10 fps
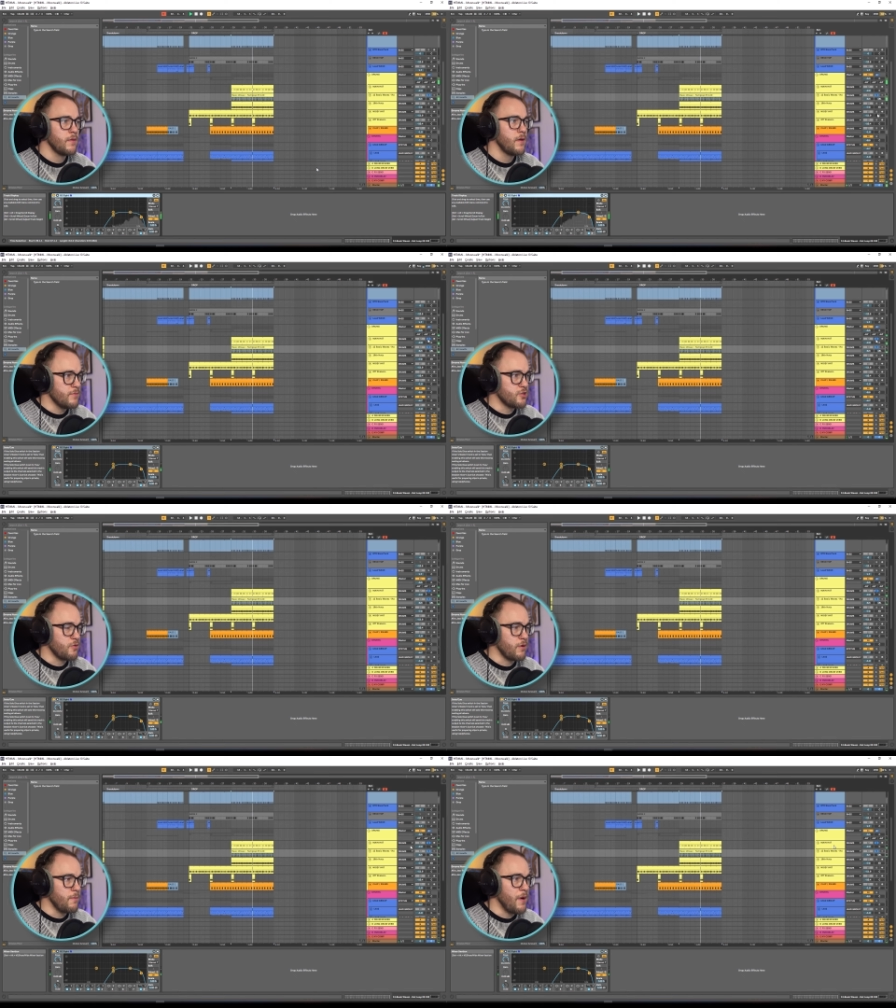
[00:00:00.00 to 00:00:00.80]
So
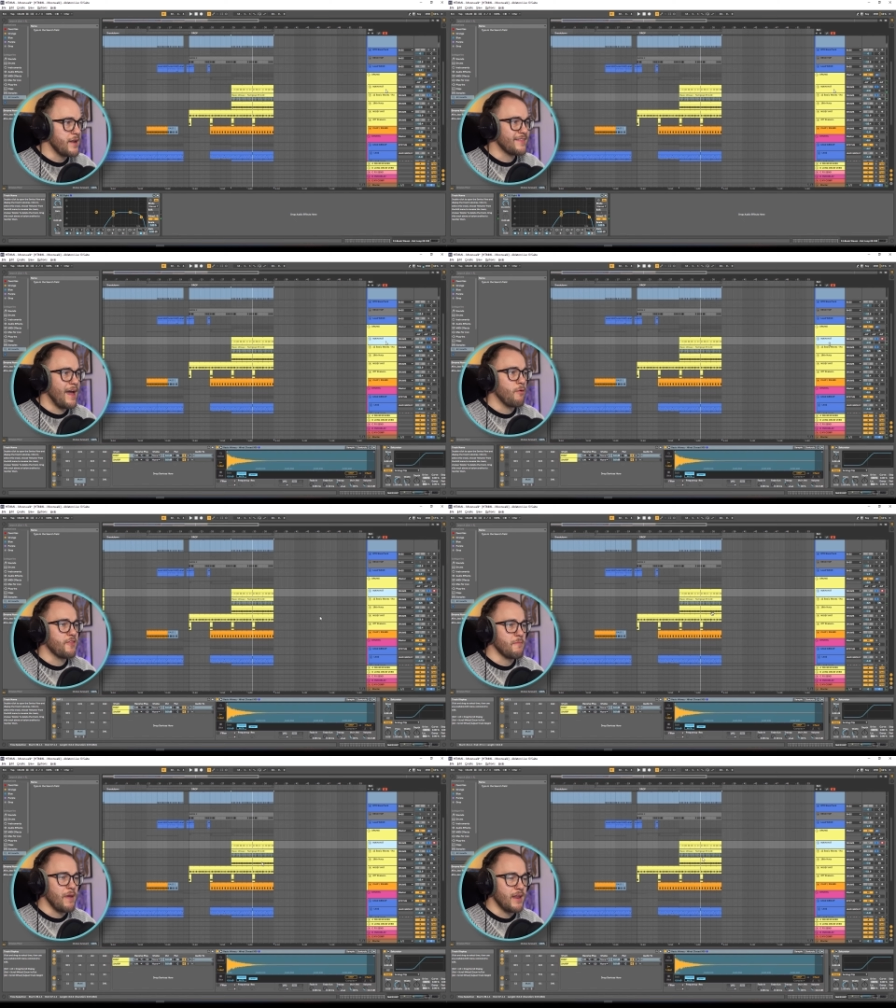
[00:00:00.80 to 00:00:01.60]
combining that with the
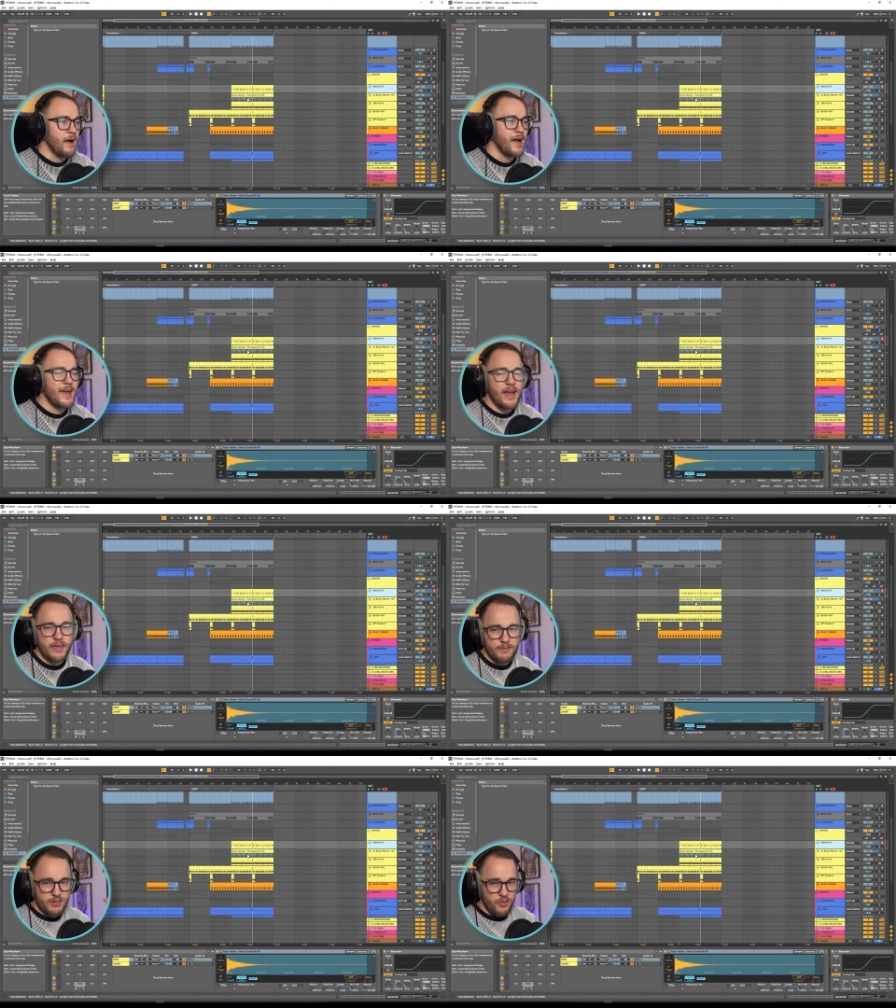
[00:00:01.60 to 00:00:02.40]
main hi-hat
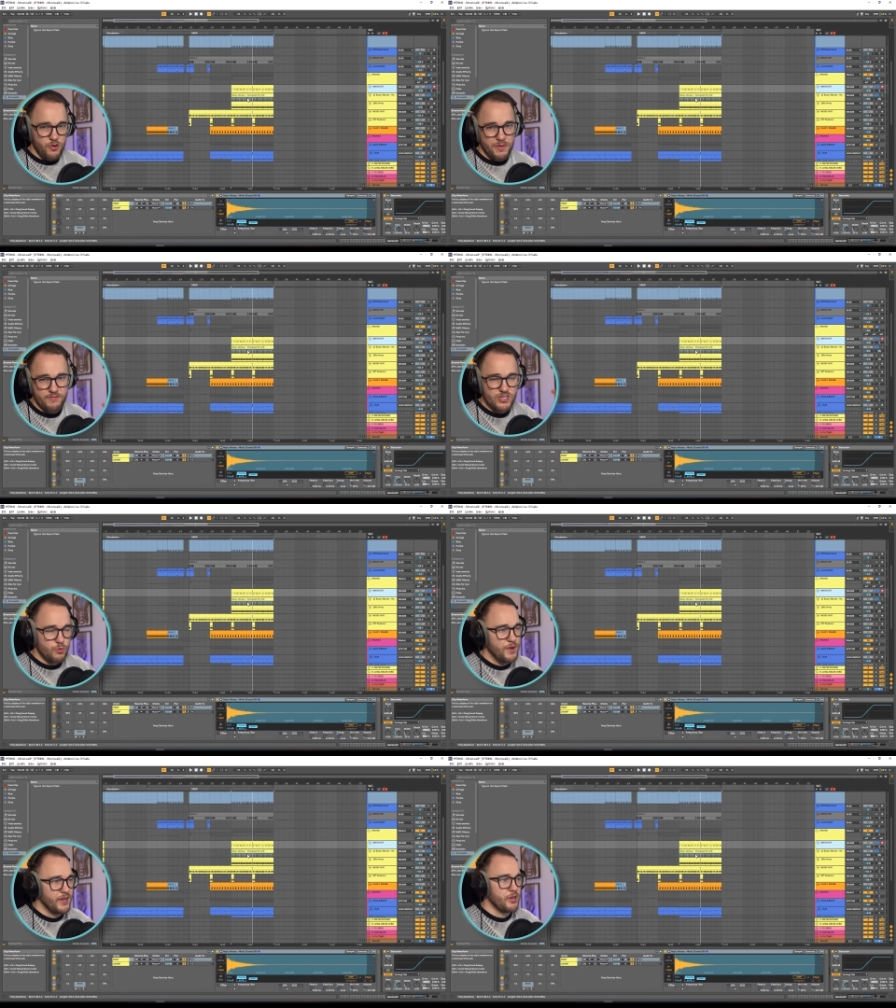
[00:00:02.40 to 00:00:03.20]
gives a little bit of
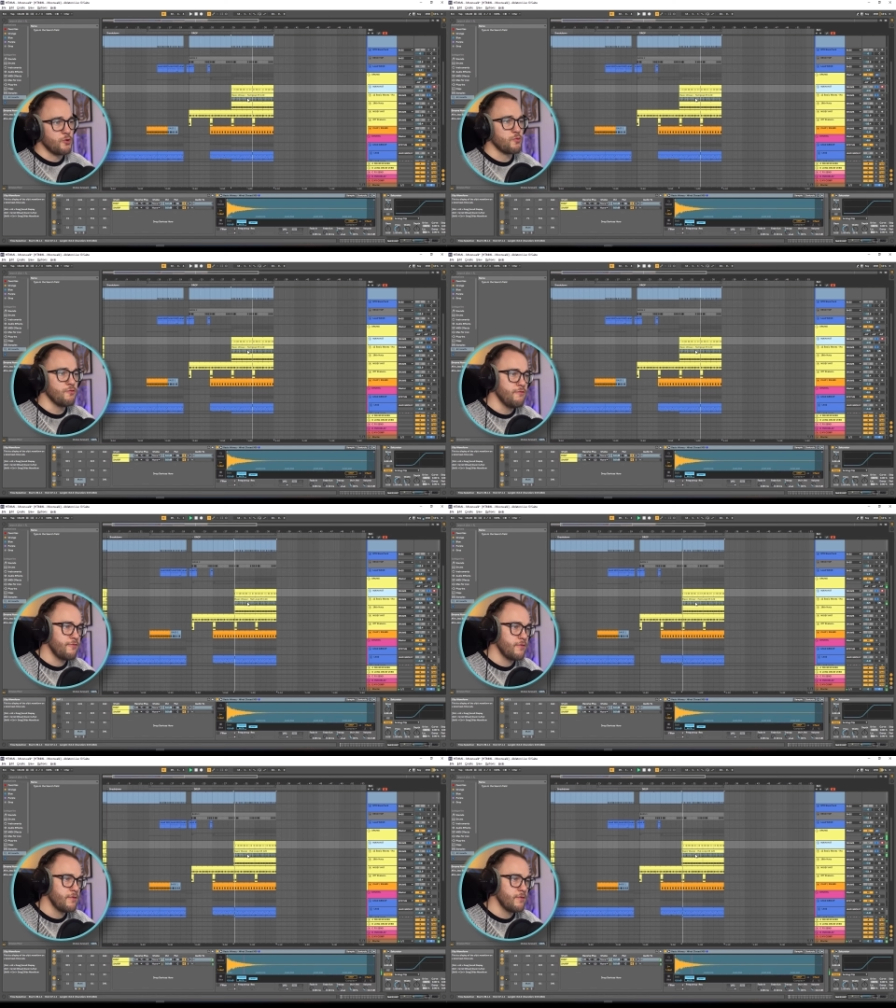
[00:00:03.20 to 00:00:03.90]
swing and groove.